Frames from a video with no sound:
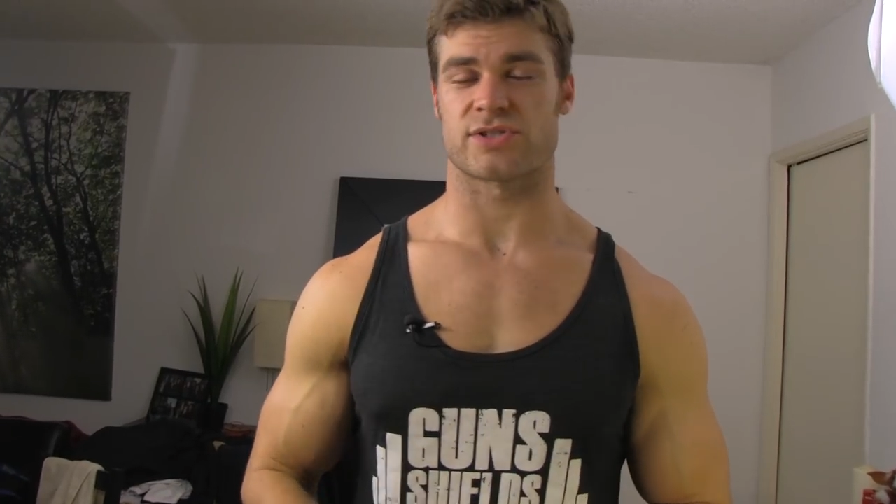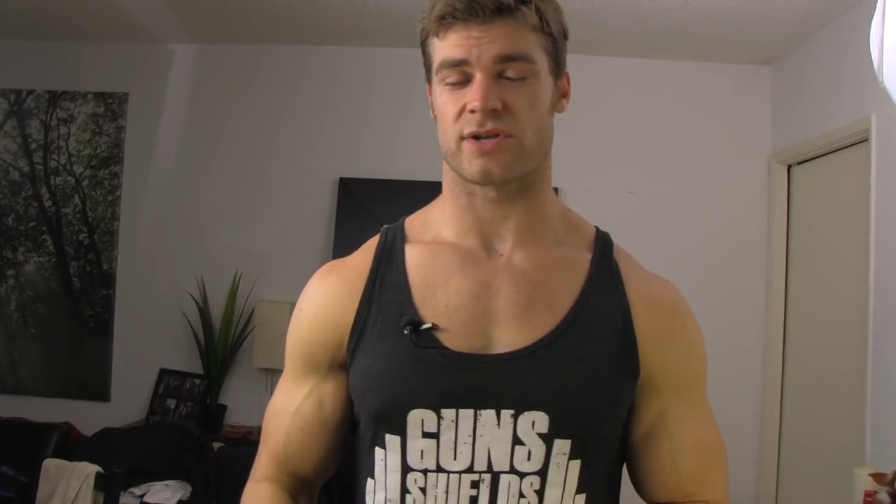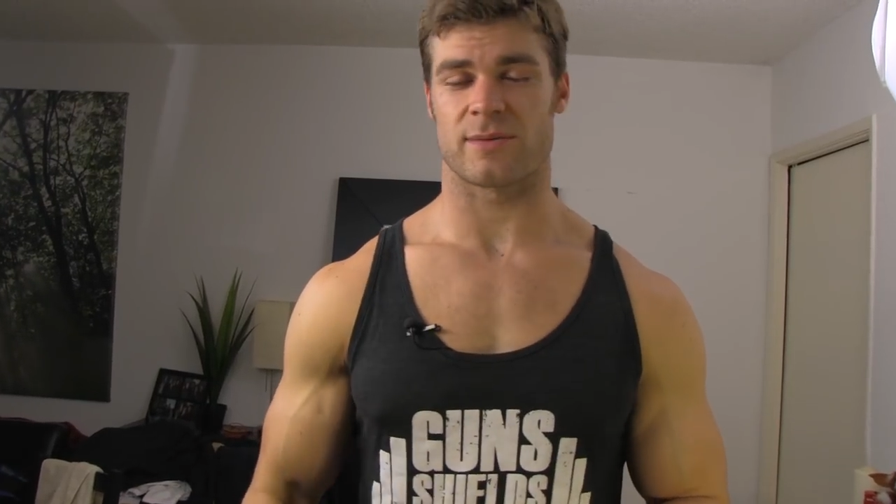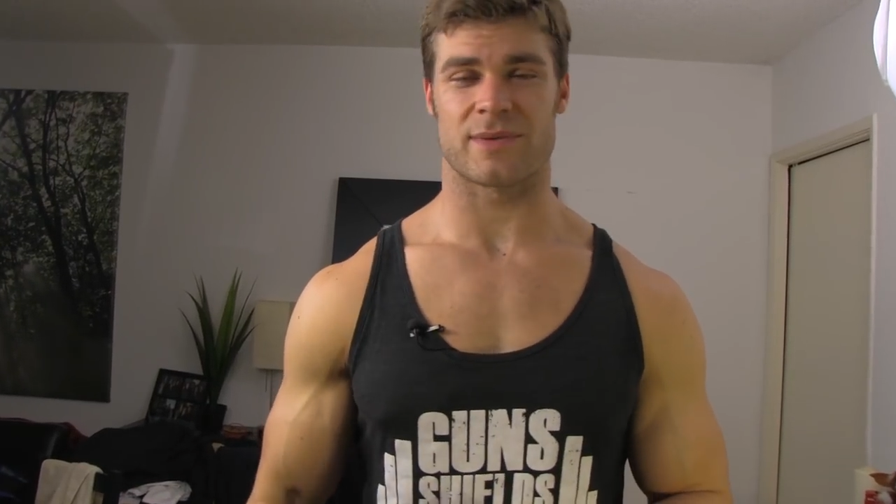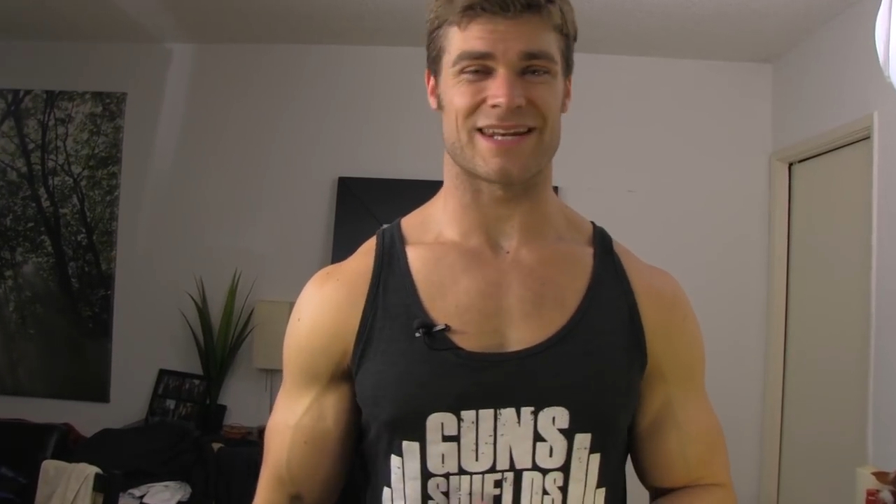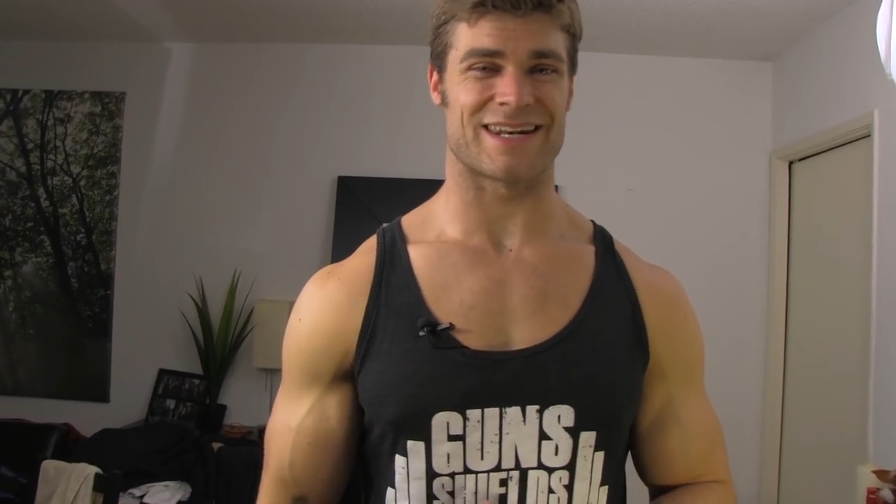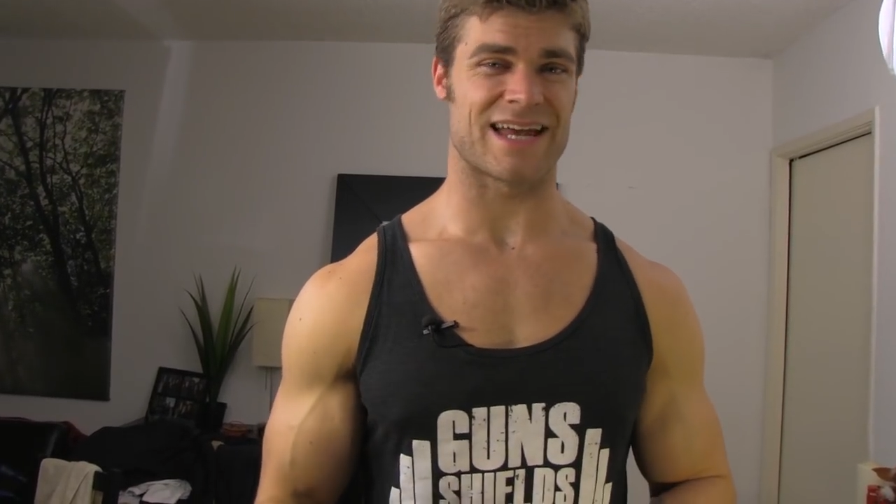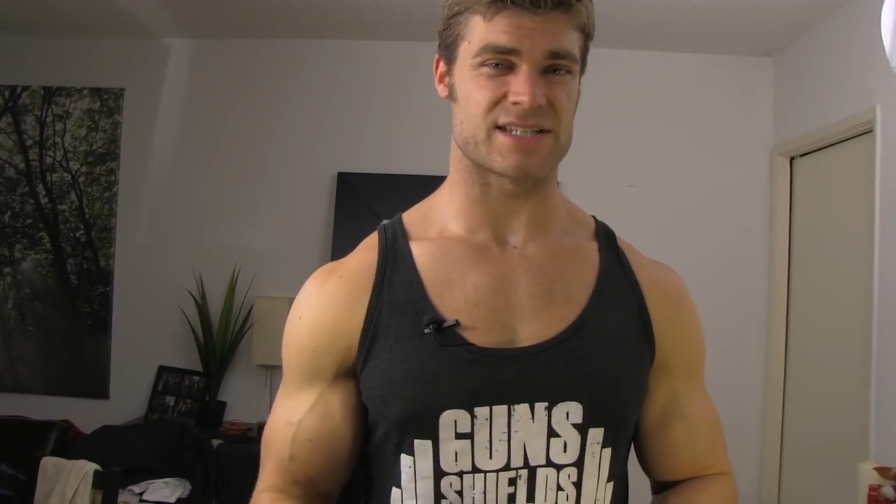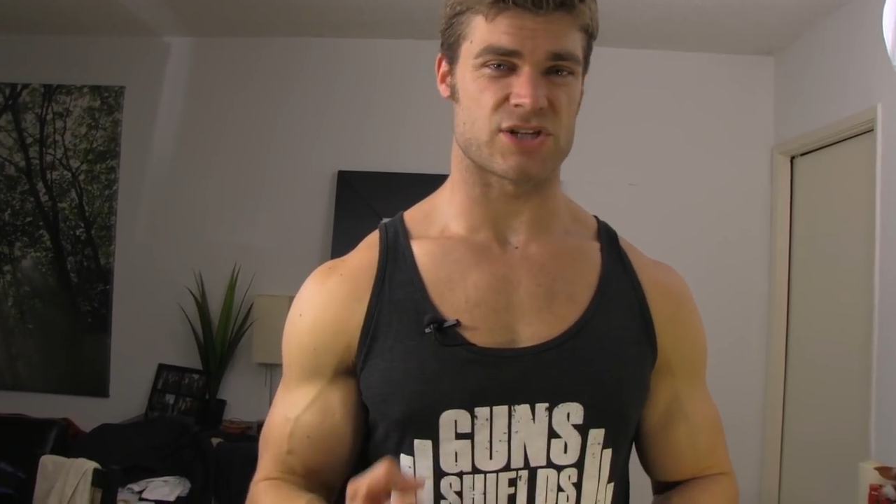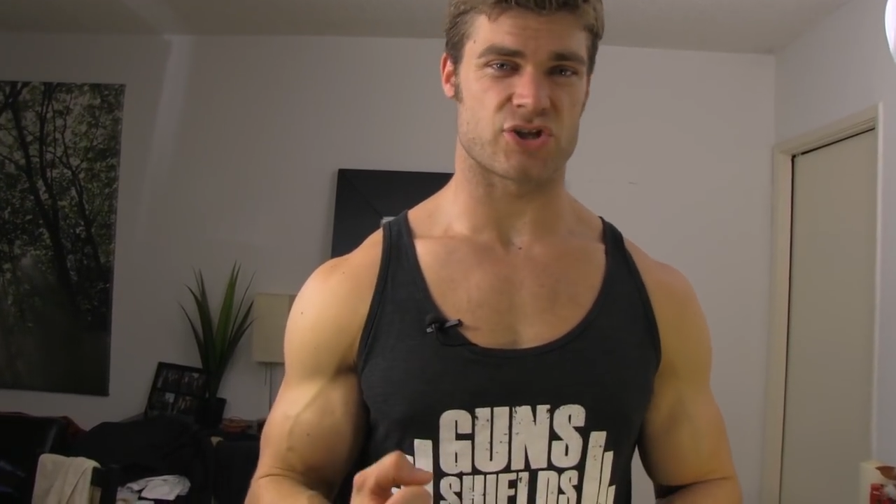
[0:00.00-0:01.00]
So you're gonna be getting a
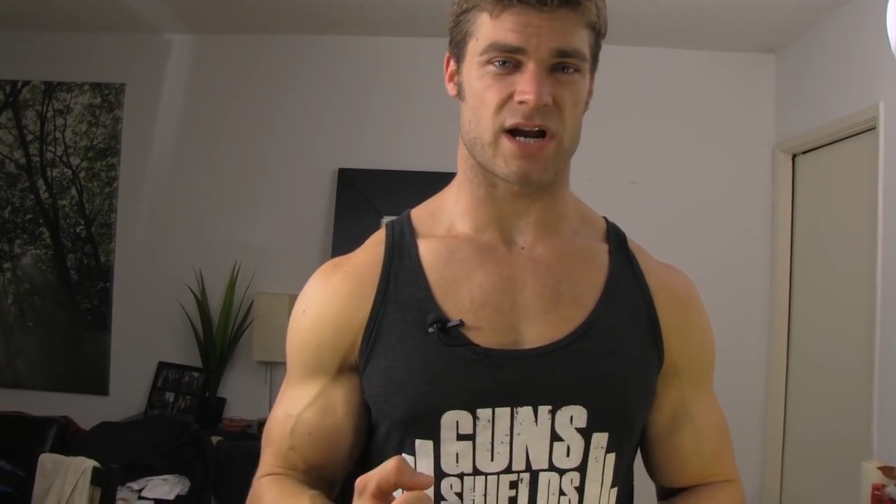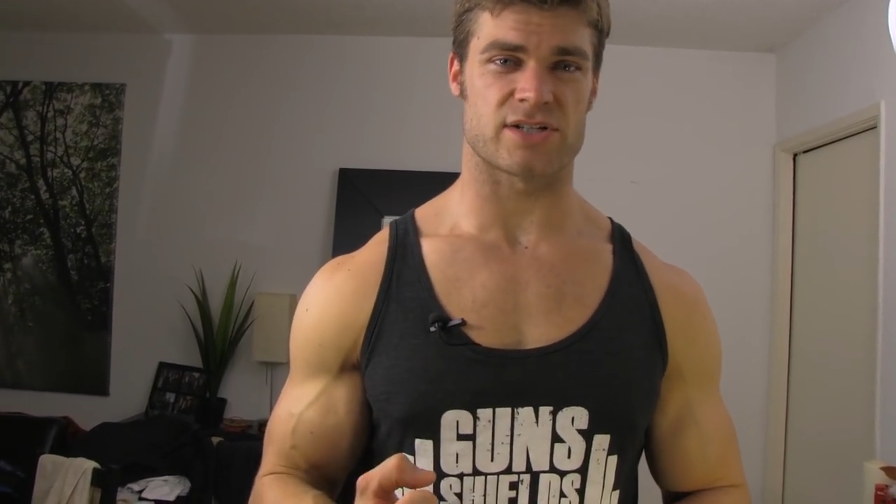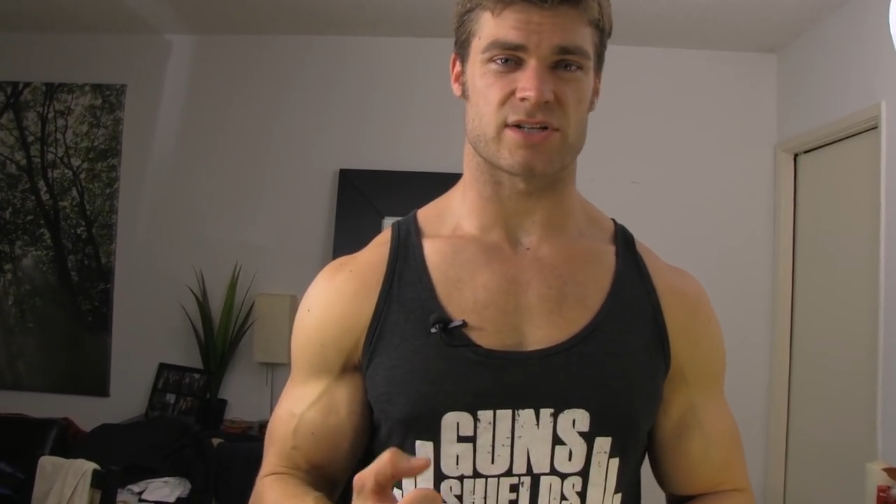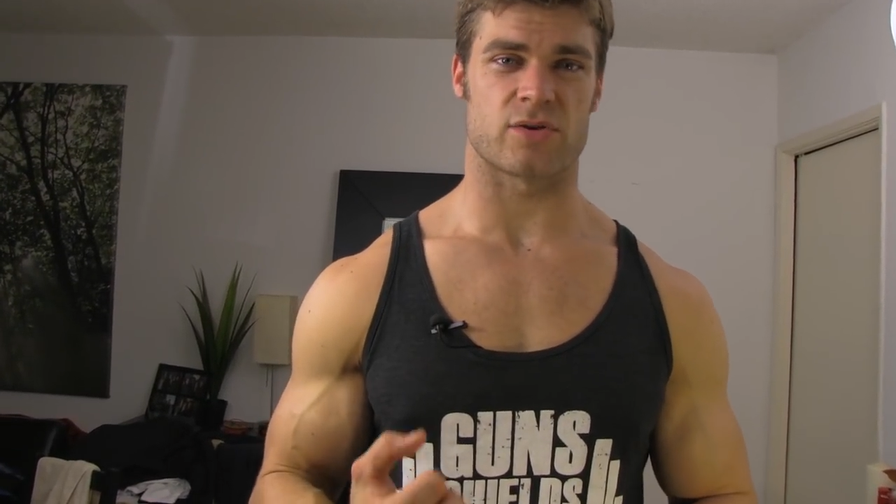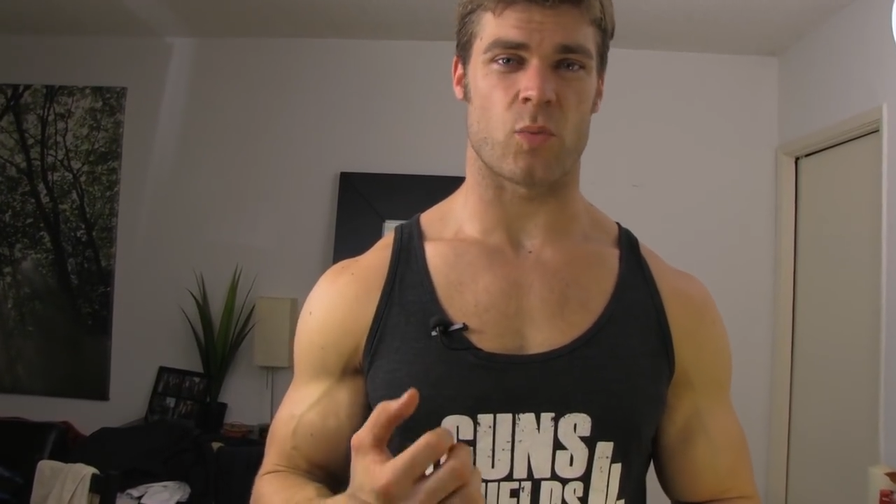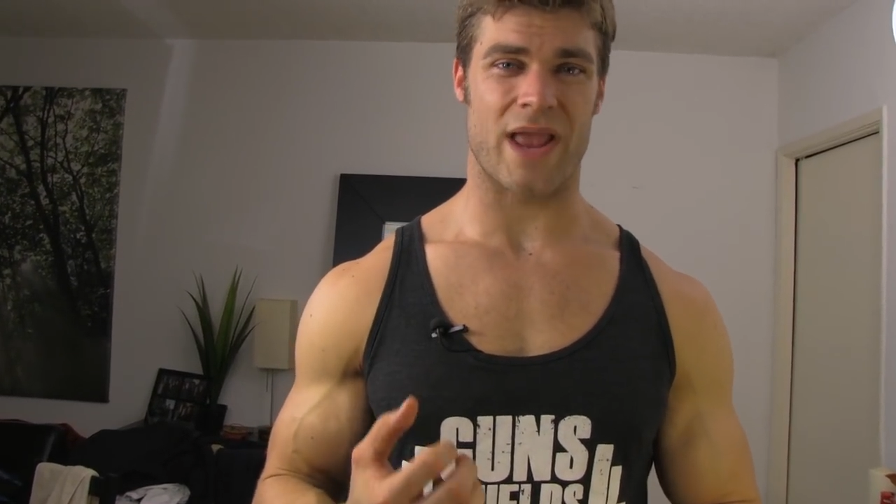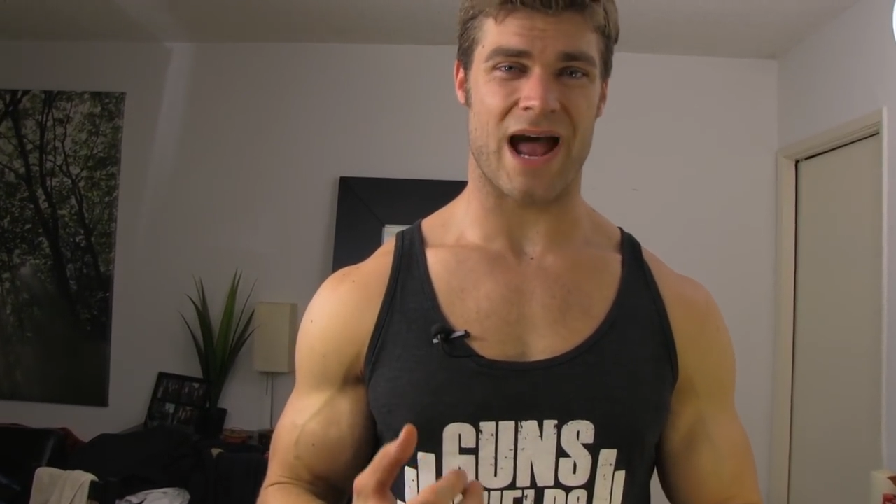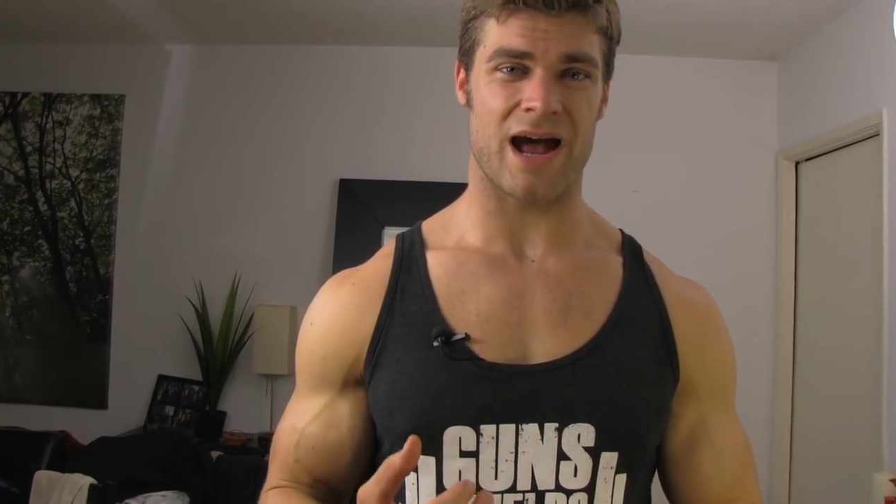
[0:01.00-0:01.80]
nice contraction on the way